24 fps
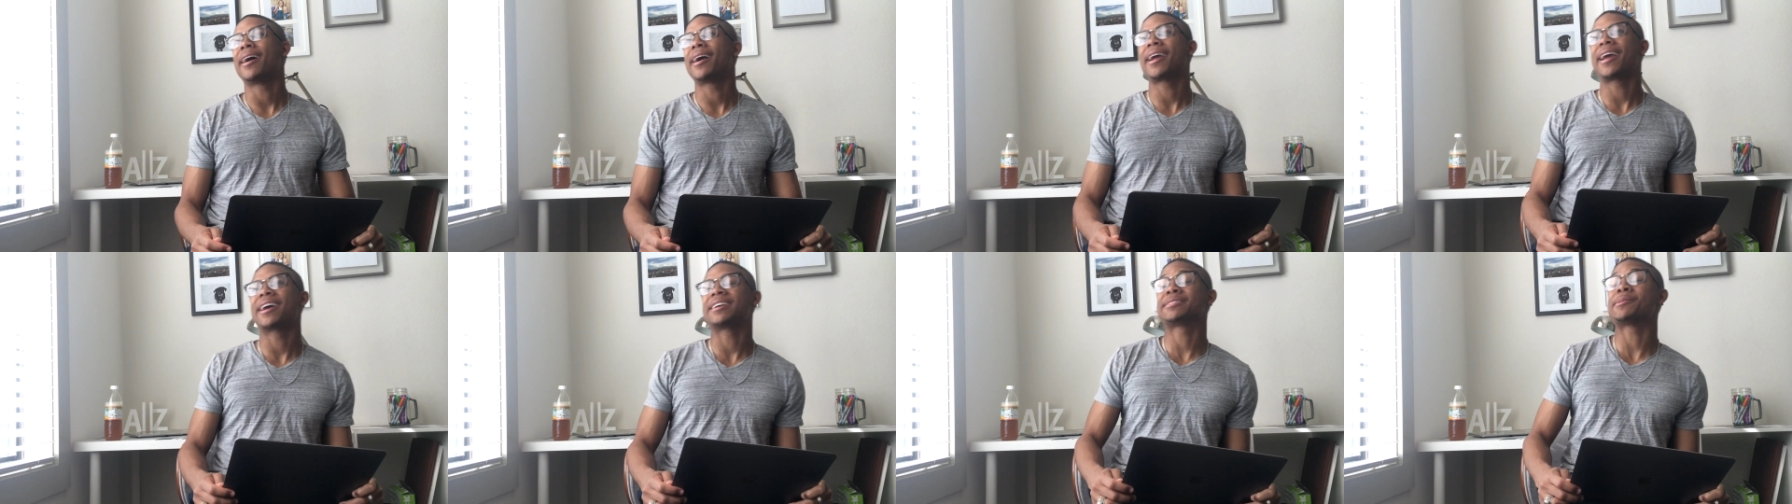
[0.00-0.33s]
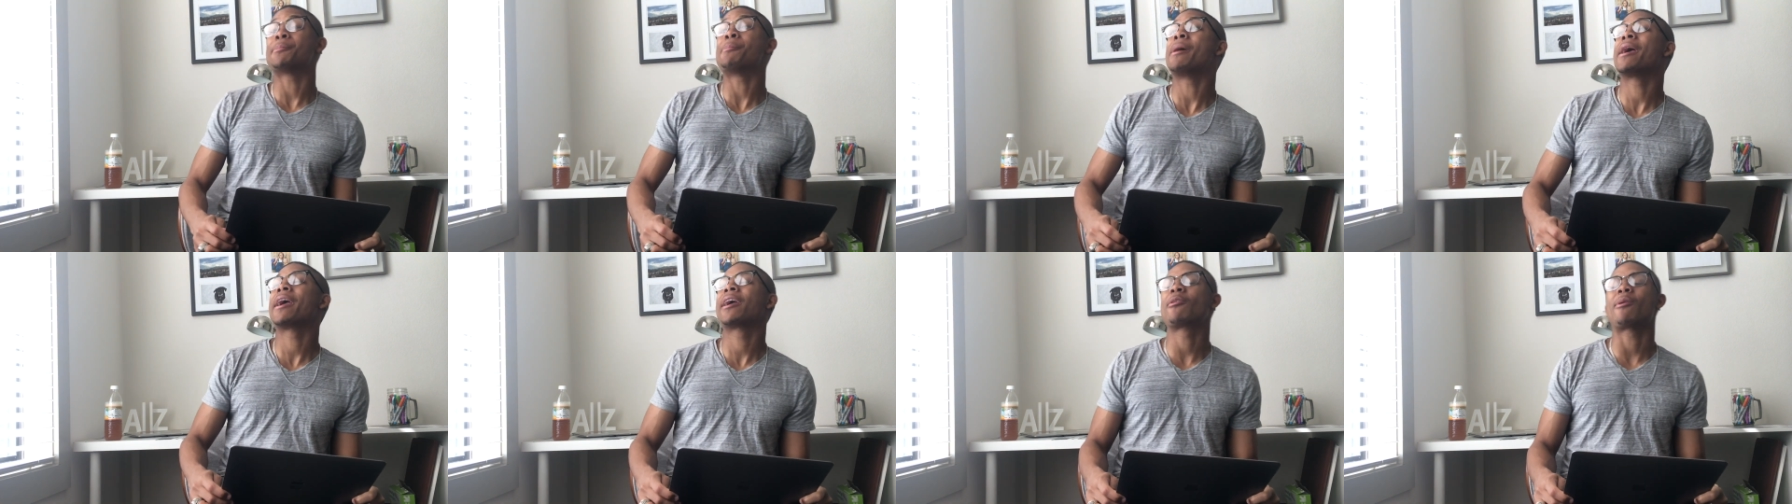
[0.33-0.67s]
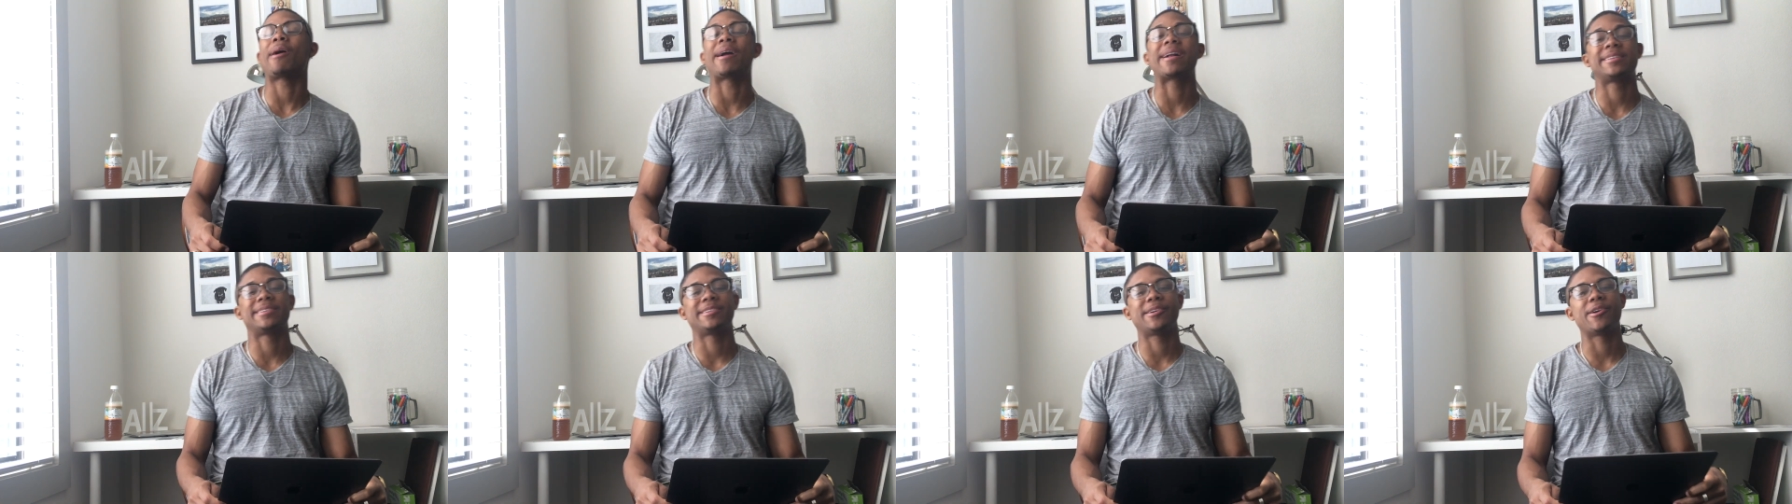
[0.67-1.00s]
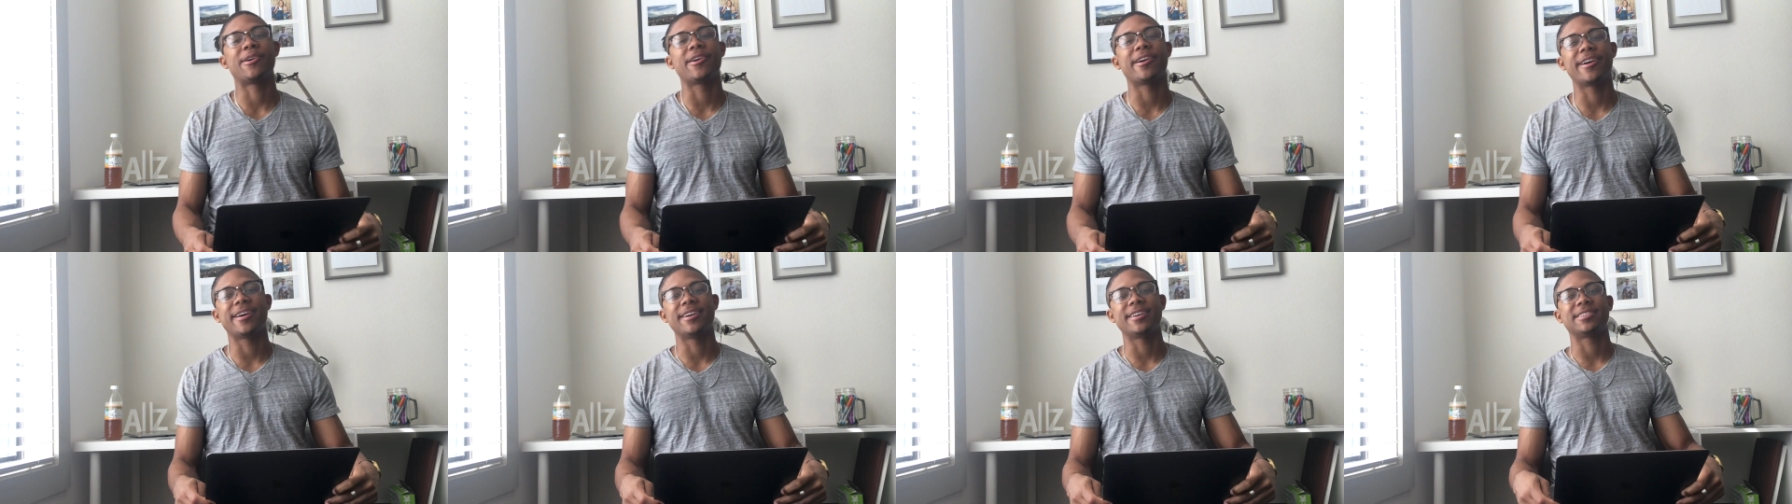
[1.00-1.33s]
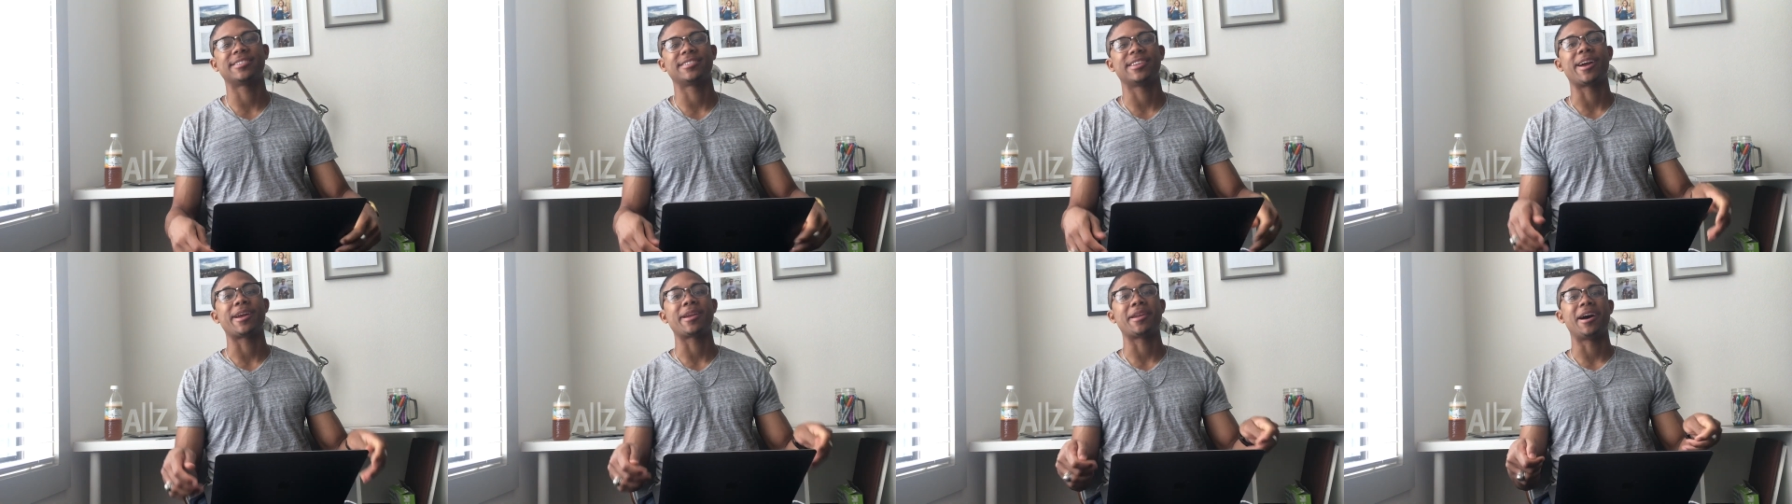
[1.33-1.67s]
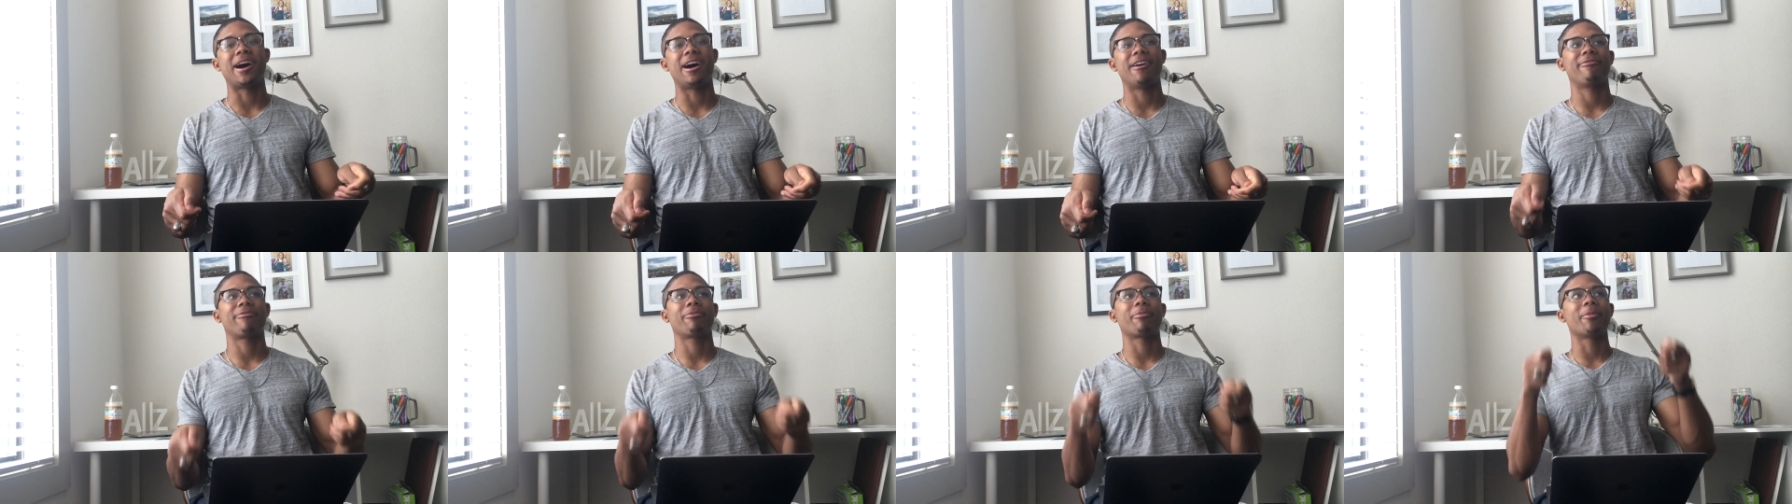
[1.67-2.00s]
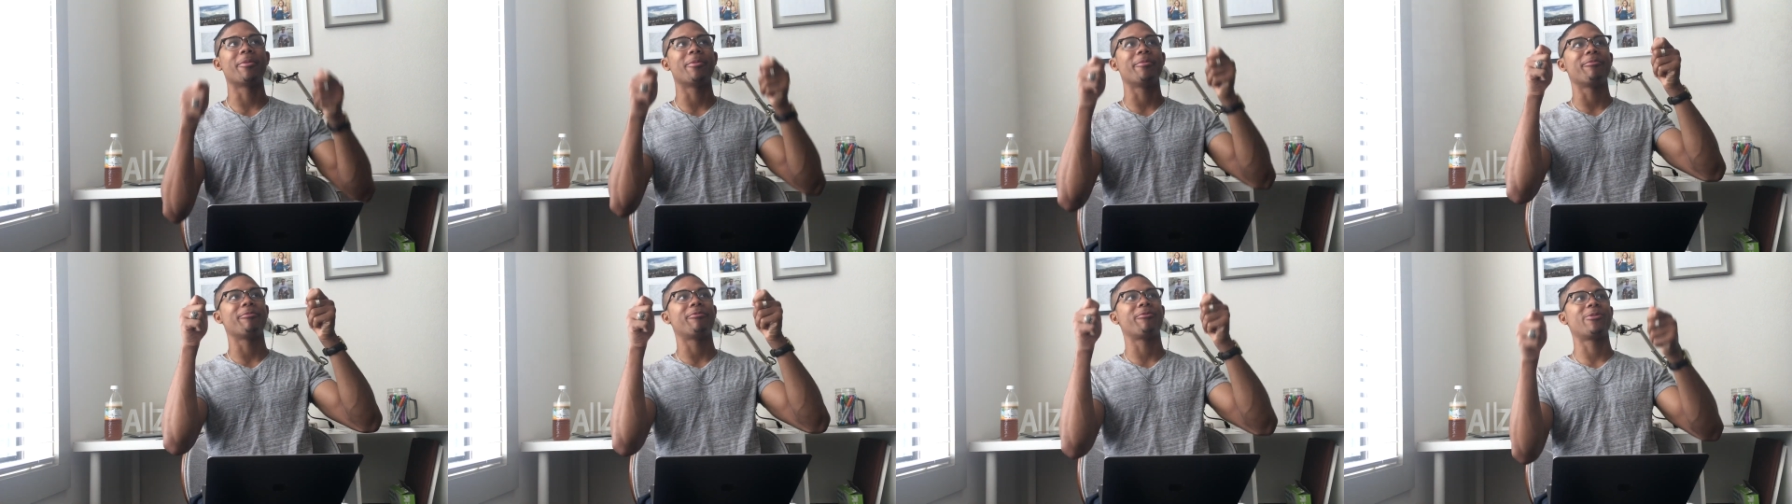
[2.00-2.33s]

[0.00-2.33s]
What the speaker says: guess the main criteria is like not from